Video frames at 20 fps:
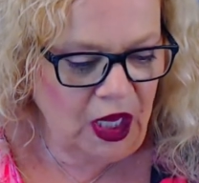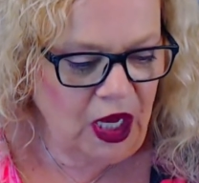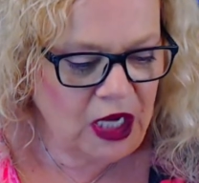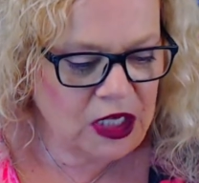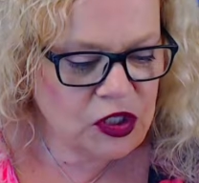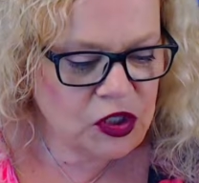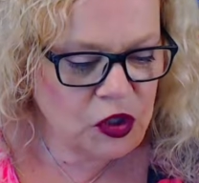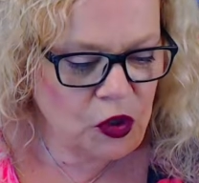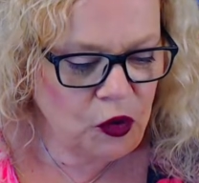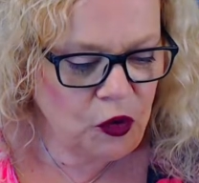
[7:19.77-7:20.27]

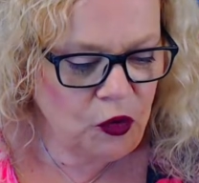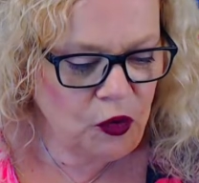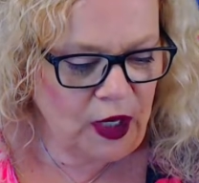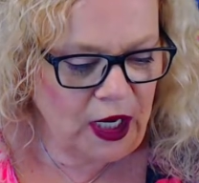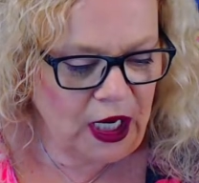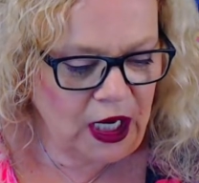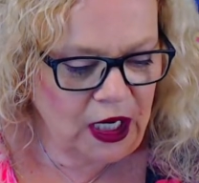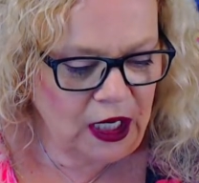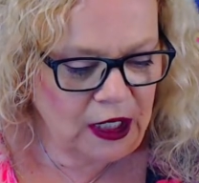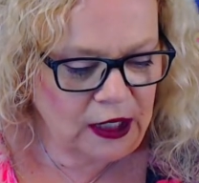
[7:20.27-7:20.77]

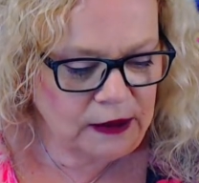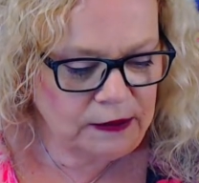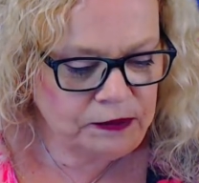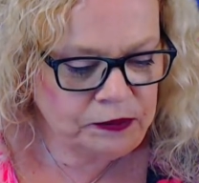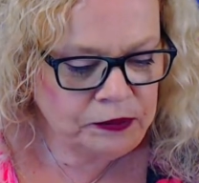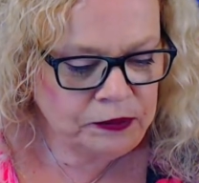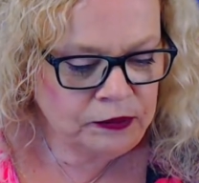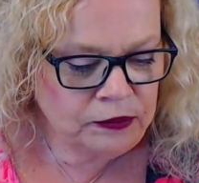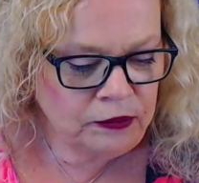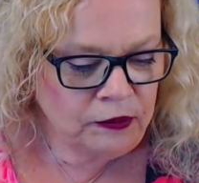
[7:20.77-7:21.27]
Also,
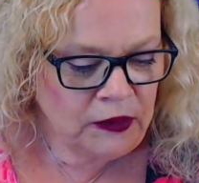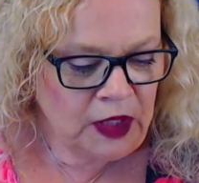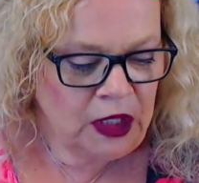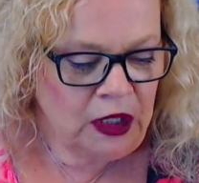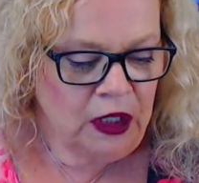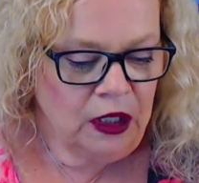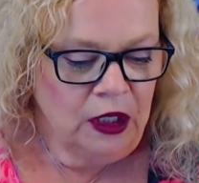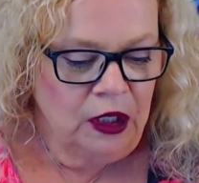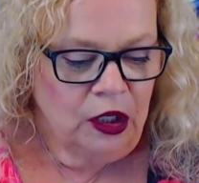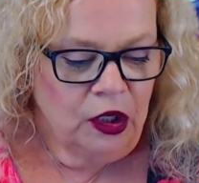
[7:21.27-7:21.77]
um,
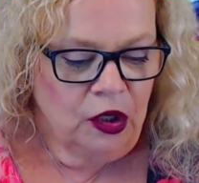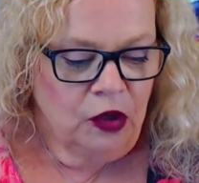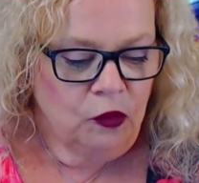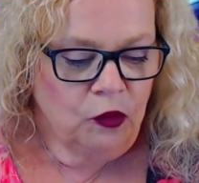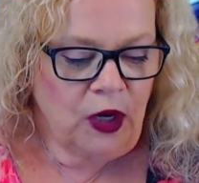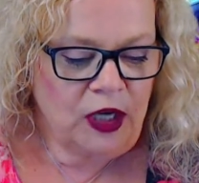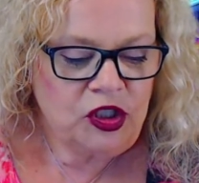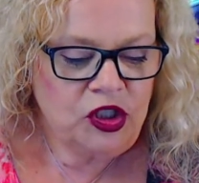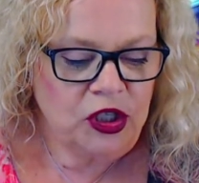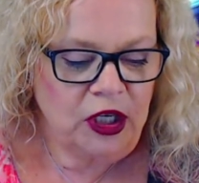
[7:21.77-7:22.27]

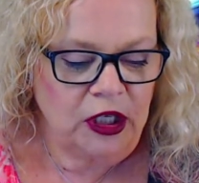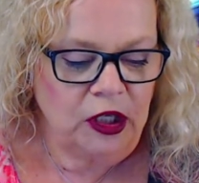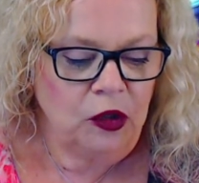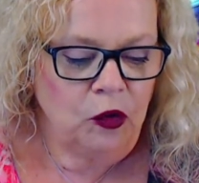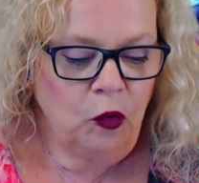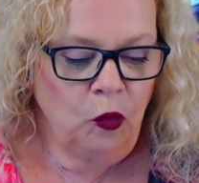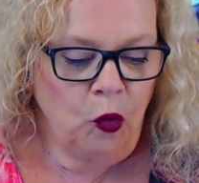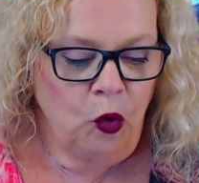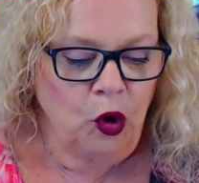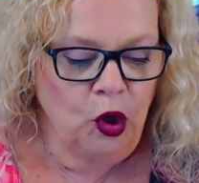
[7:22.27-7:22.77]

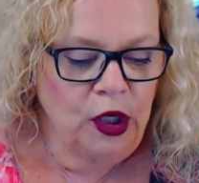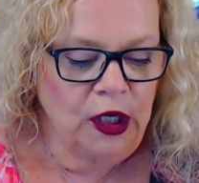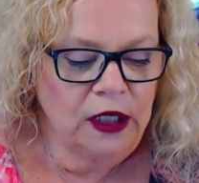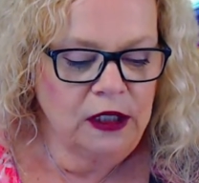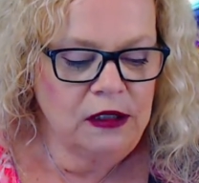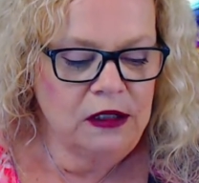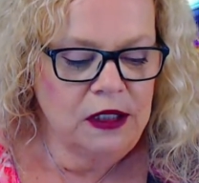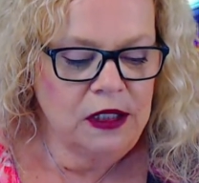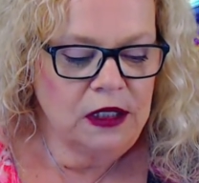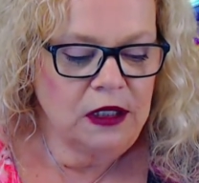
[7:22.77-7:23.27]
Russia
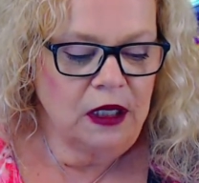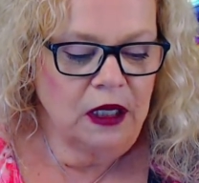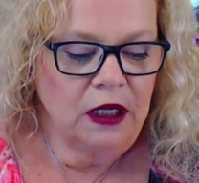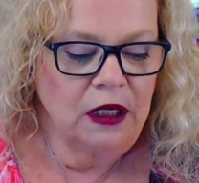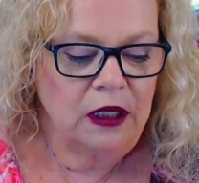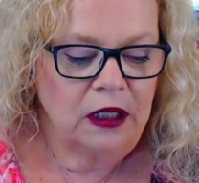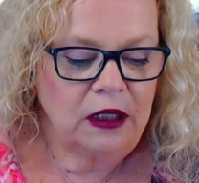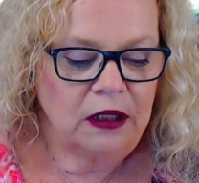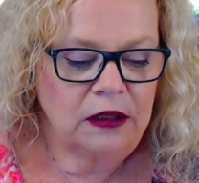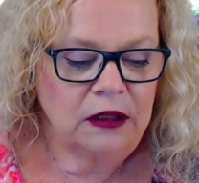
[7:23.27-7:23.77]
warns
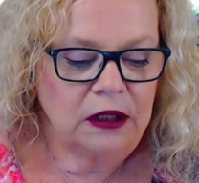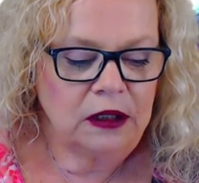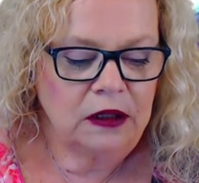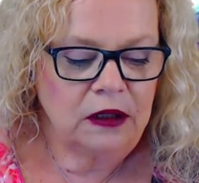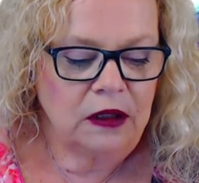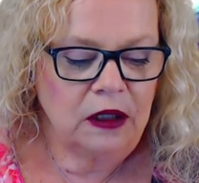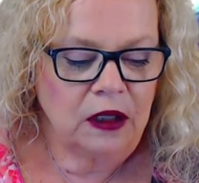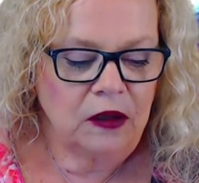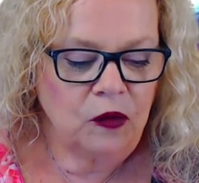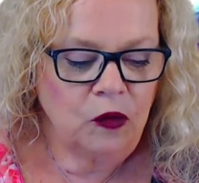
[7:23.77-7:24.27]

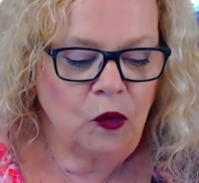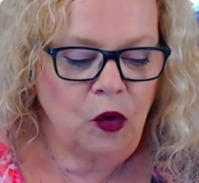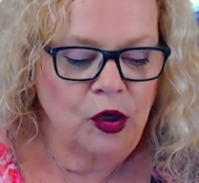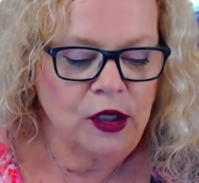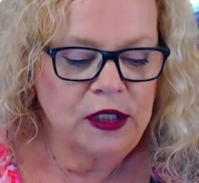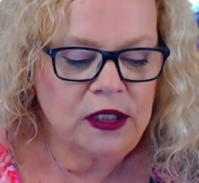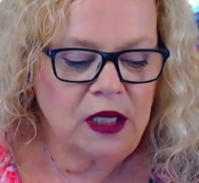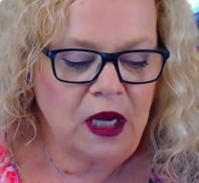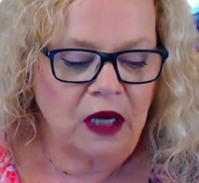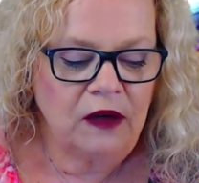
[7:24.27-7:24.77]

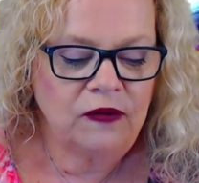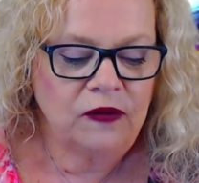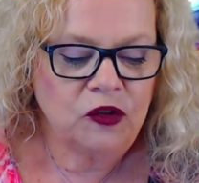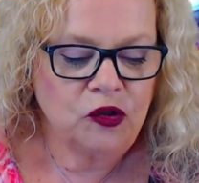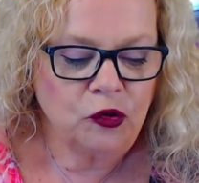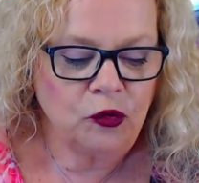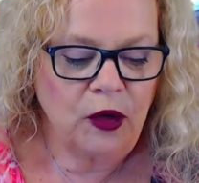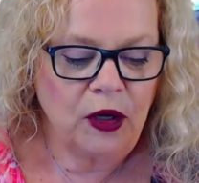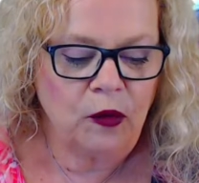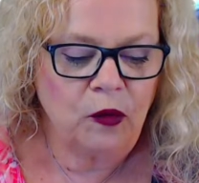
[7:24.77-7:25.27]
warns
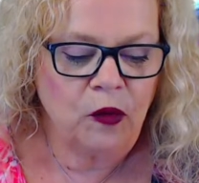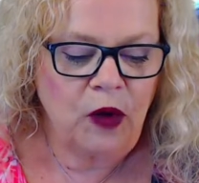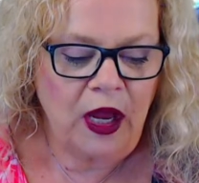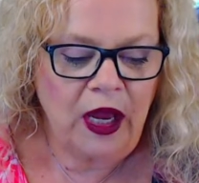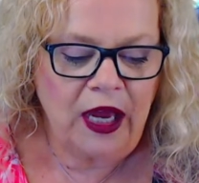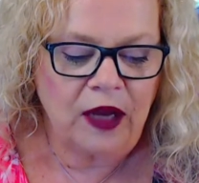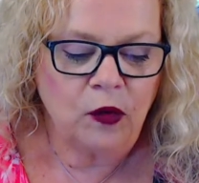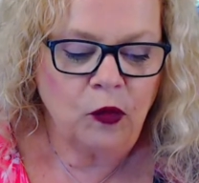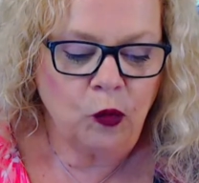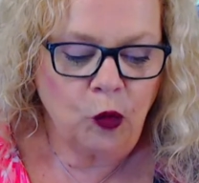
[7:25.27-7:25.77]
of
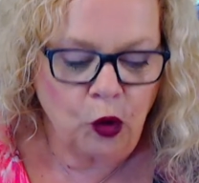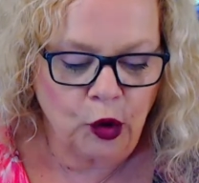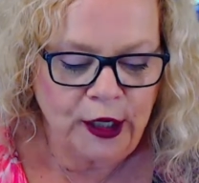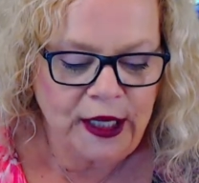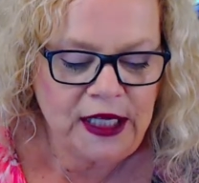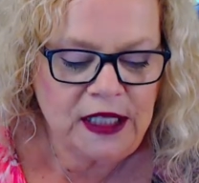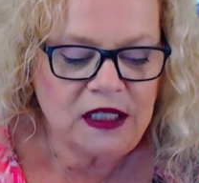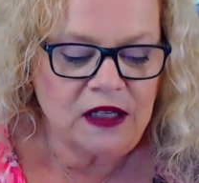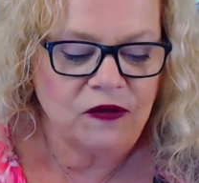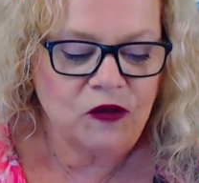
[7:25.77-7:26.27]
had
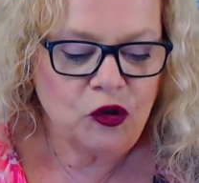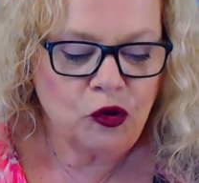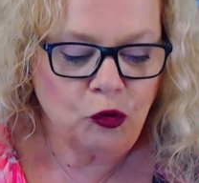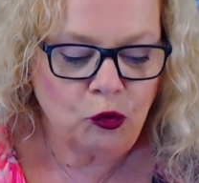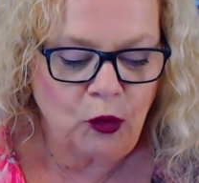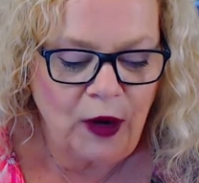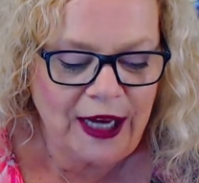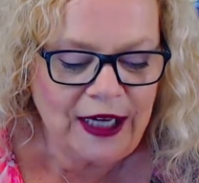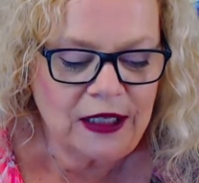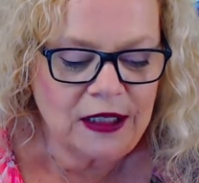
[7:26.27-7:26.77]
warnings of
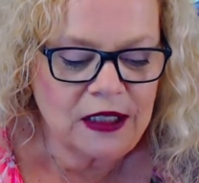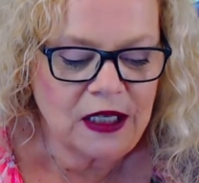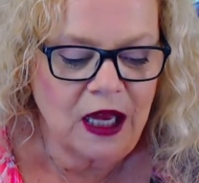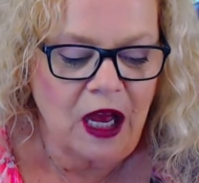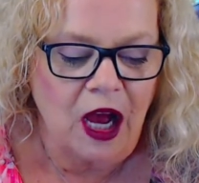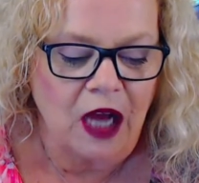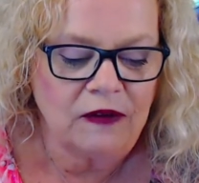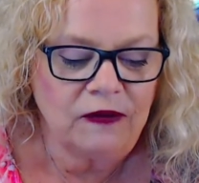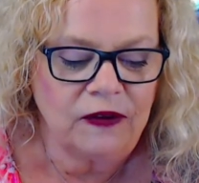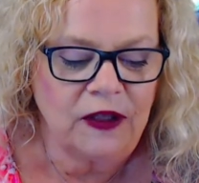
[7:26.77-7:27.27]
direct
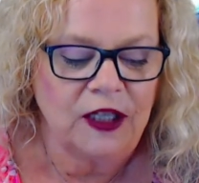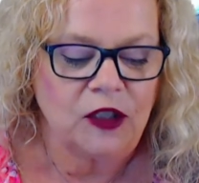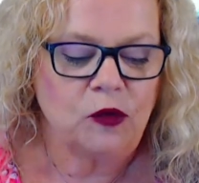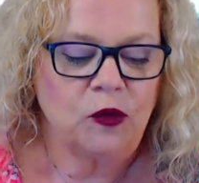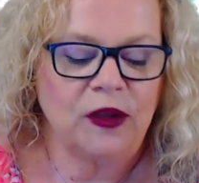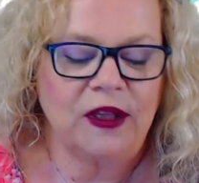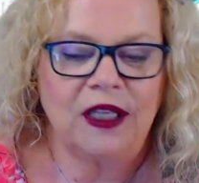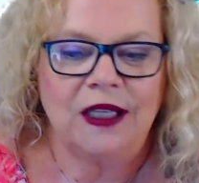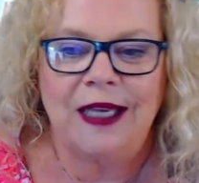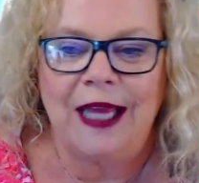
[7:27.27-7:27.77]
conflict
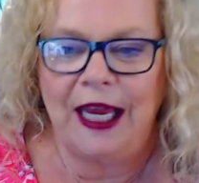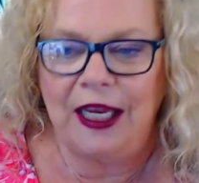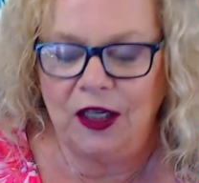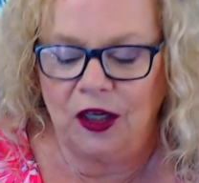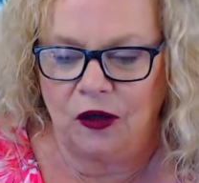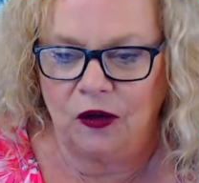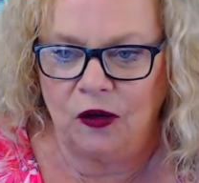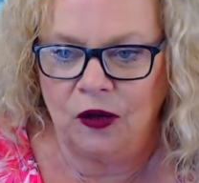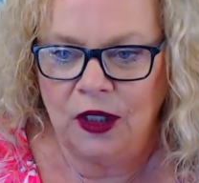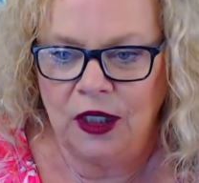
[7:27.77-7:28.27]
with
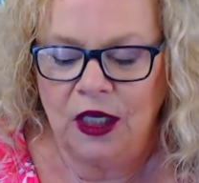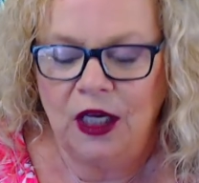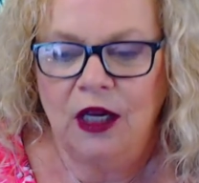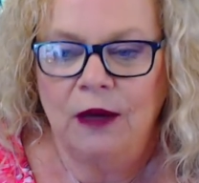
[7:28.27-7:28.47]
NATO.